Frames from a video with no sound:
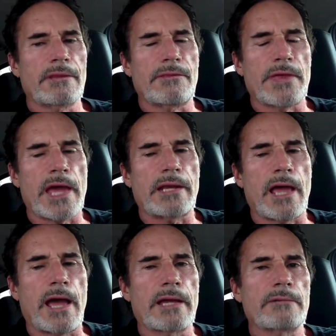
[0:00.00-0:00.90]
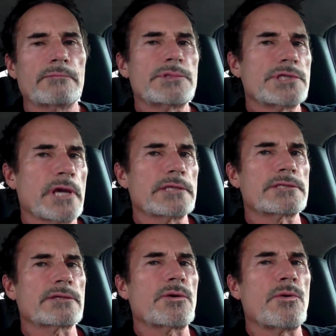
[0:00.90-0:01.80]
that I
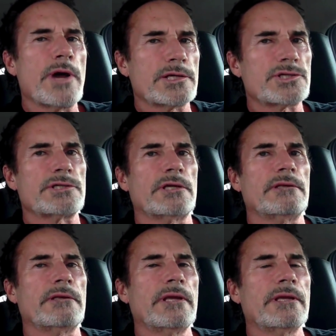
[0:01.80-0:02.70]
just question: